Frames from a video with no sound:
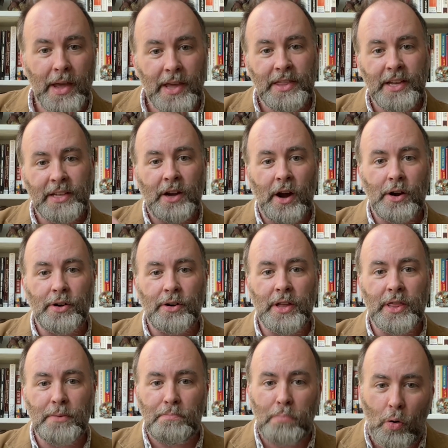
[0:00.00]
Make things harder
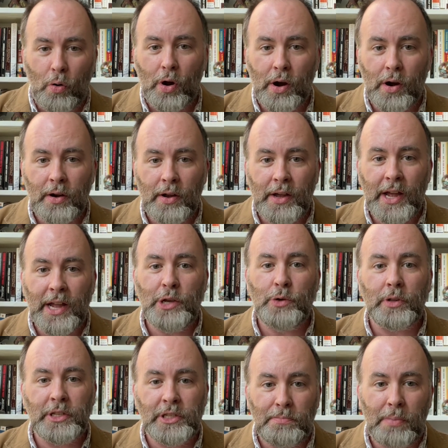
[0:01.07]
on the poor and you
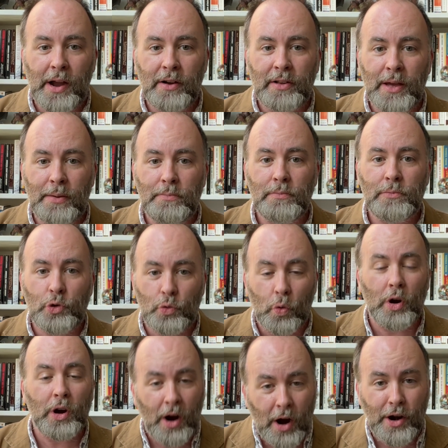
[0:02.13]
will inspire them to
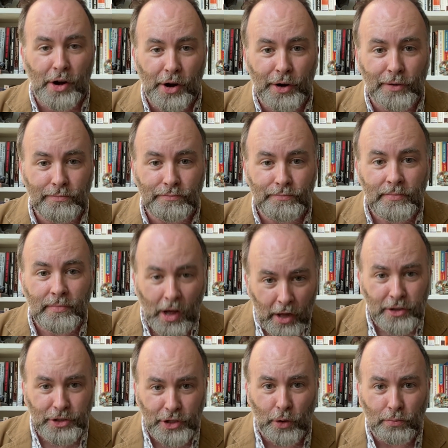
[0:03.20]
work harder.
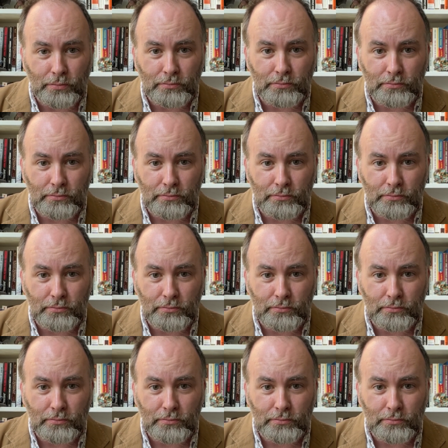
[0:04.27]
Also,